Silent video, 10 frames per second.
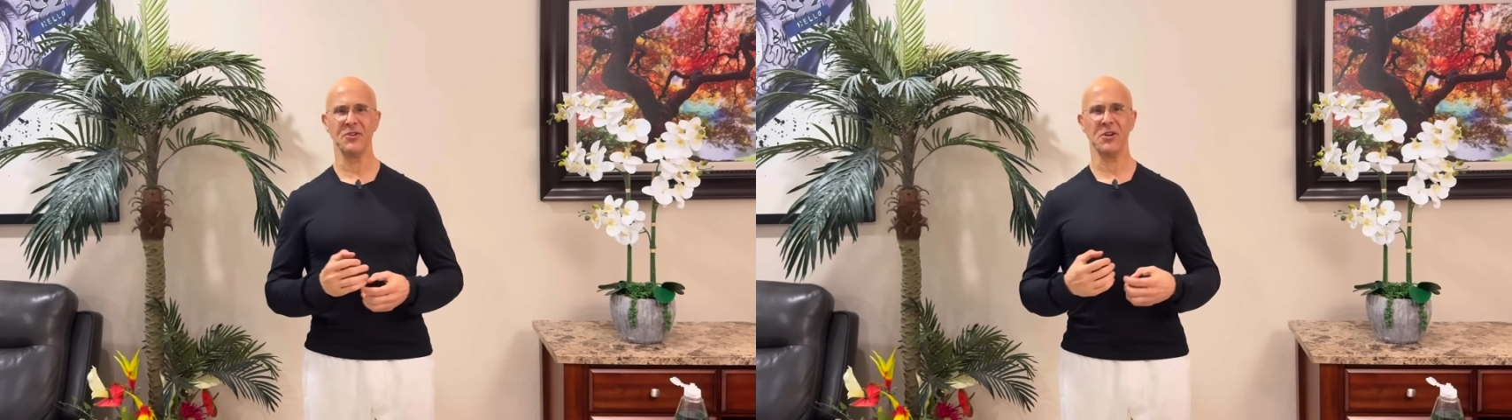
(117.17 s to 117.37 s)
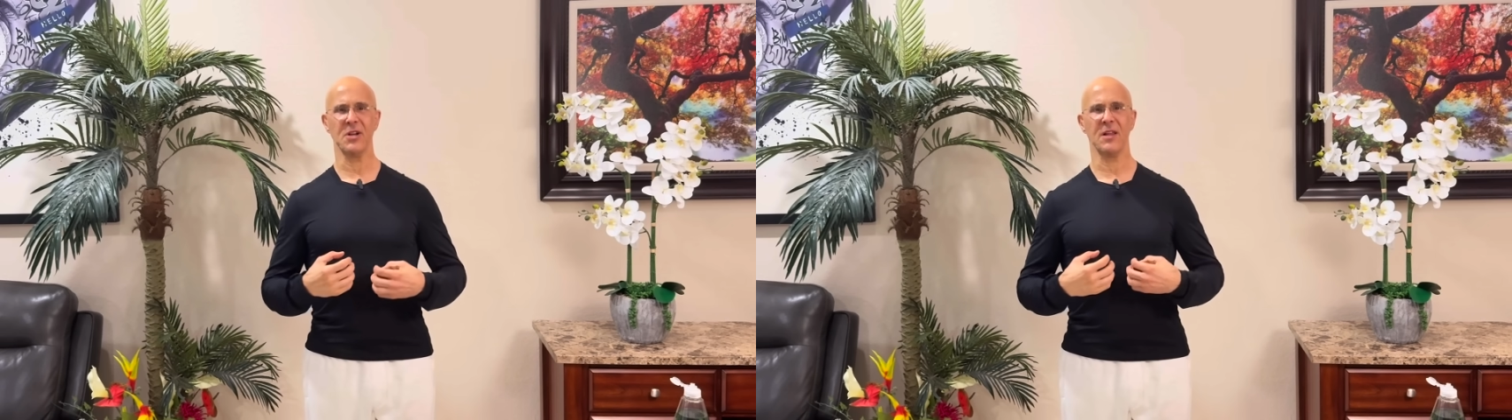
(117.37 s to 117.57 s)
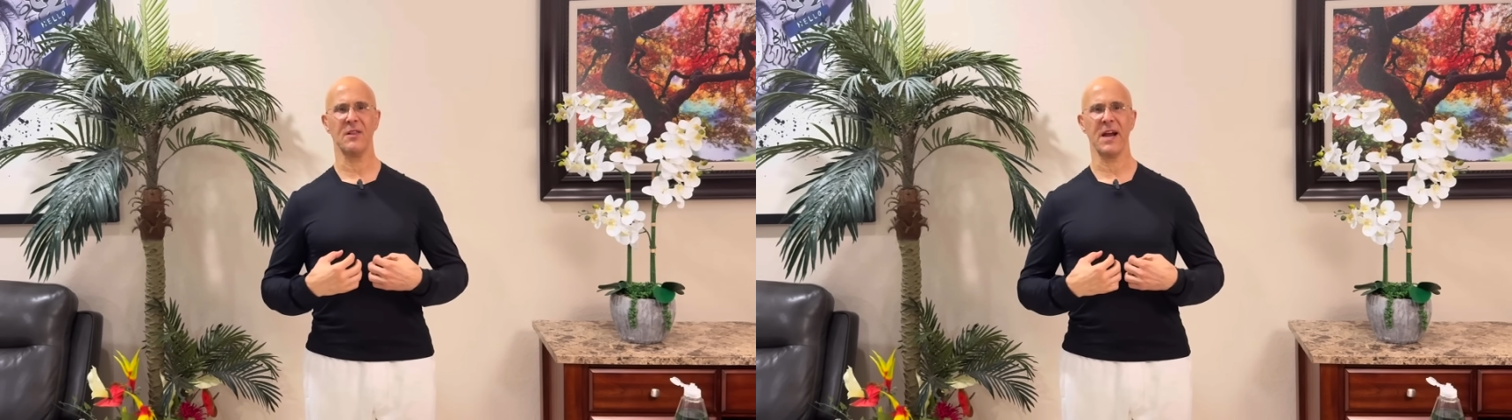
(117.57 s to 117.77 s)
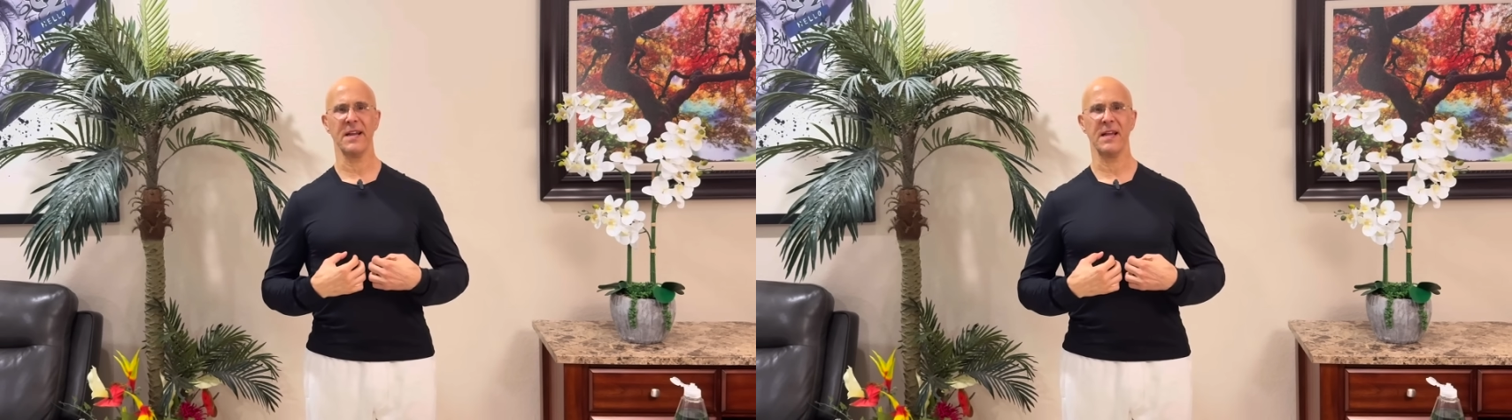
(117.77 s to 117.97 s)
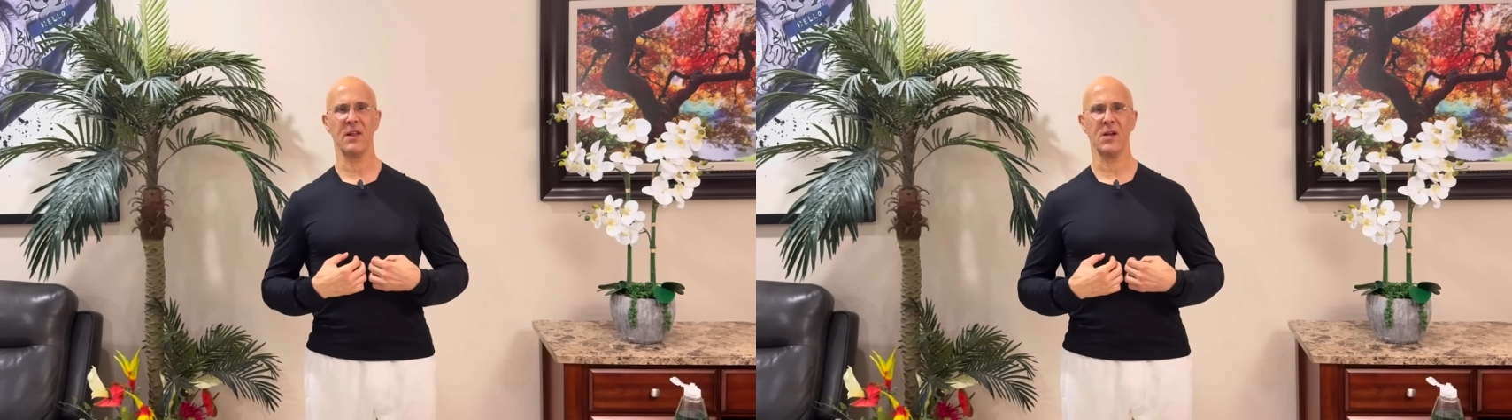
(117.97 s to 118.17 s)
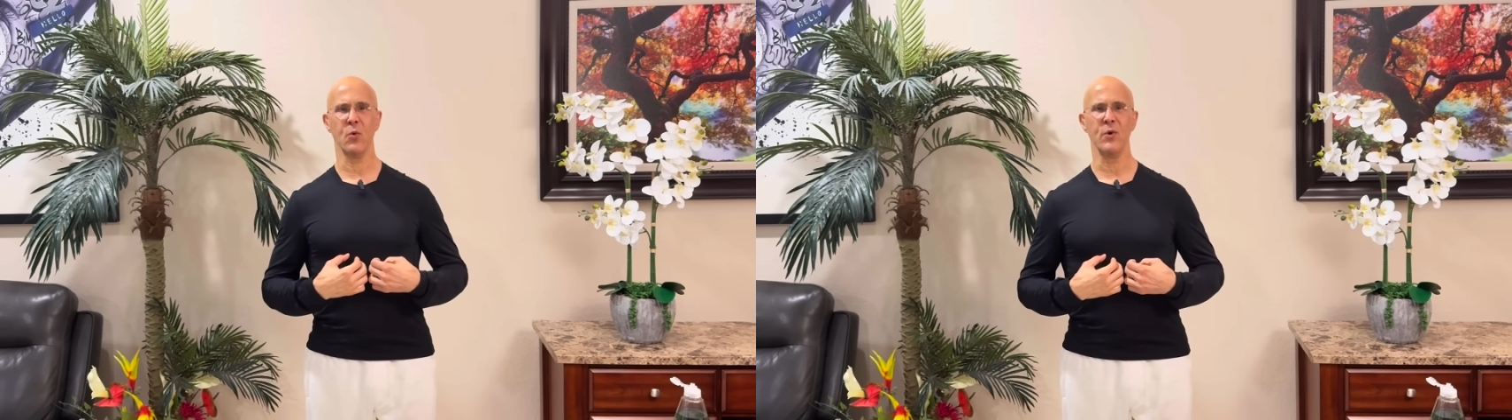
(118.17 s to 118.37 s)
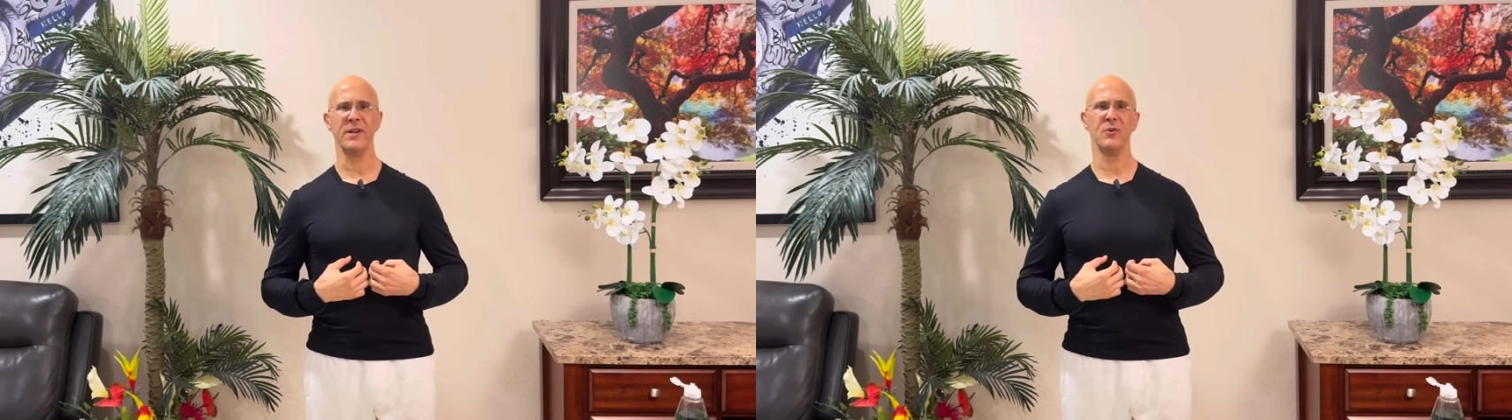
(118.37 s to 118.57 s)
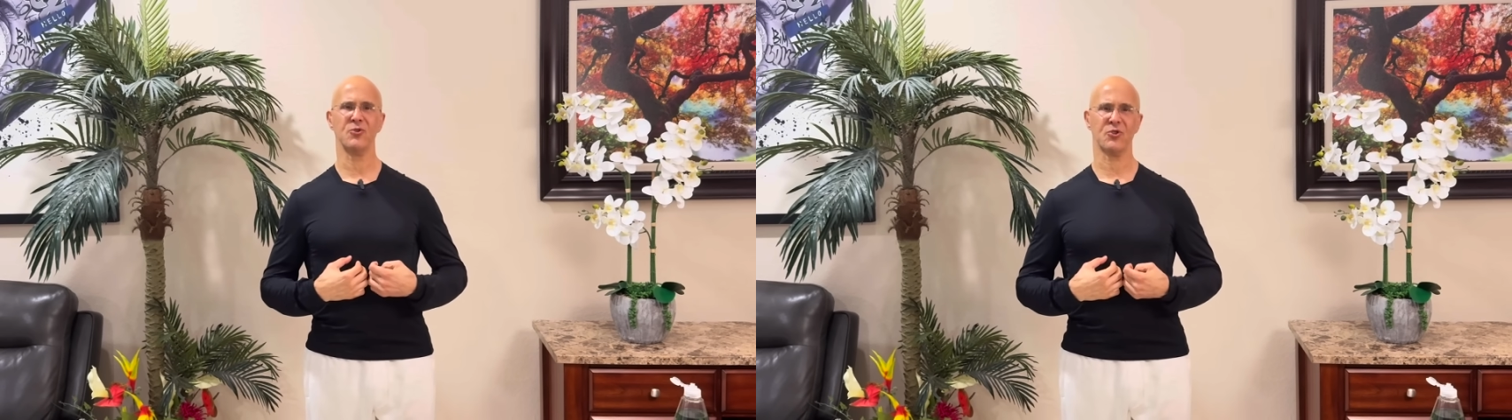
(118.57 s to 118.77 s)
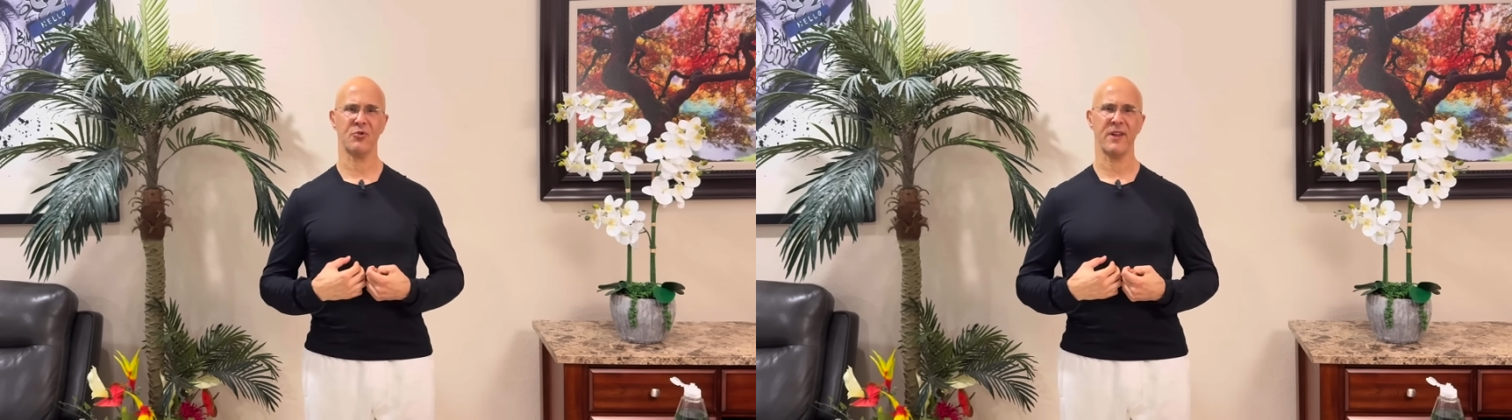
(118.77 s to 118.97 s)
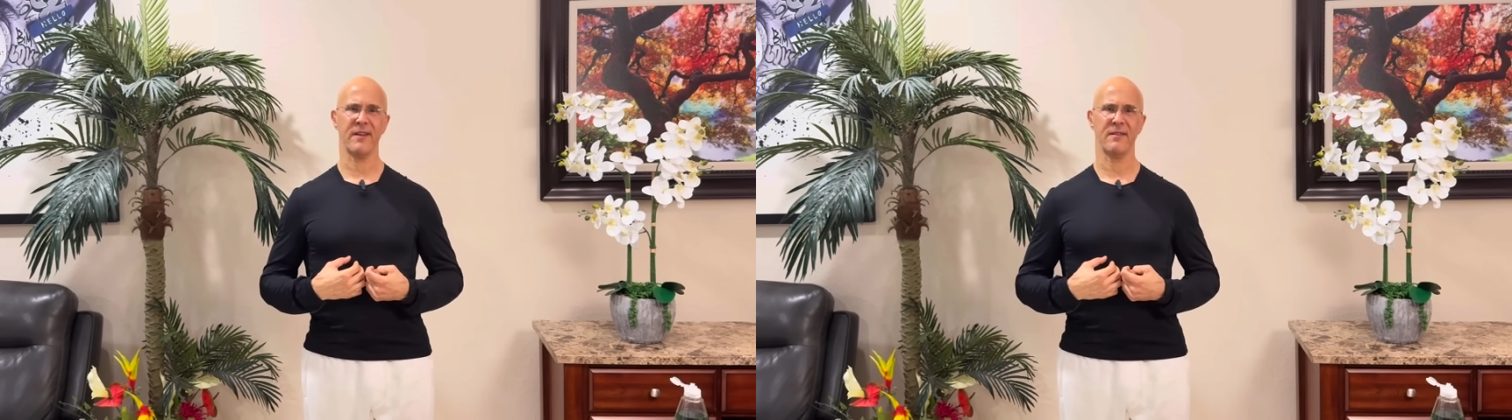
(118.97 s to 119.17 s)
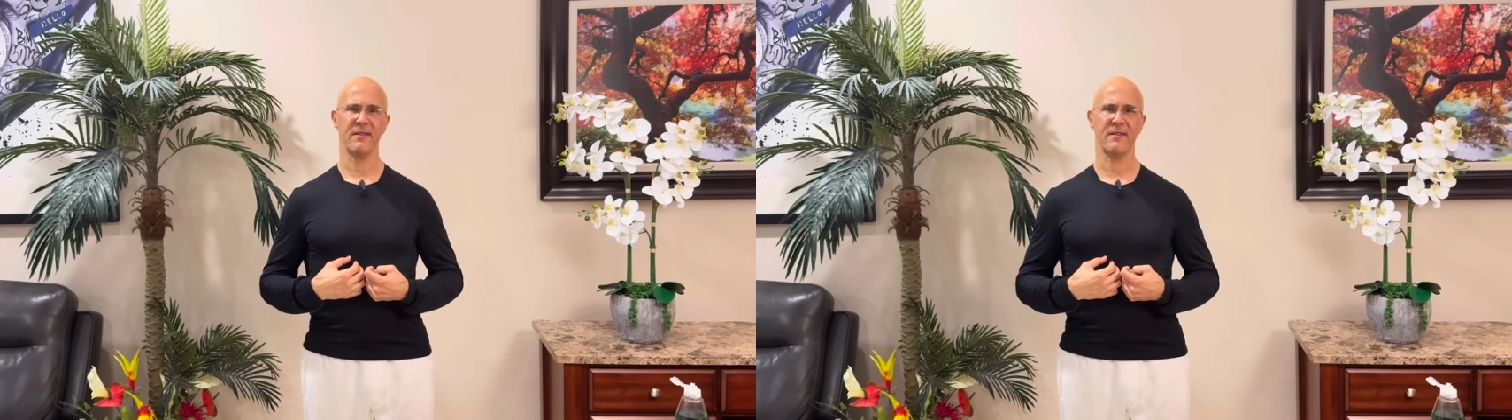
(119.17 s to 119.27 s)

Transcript: your gut lining like a window screen.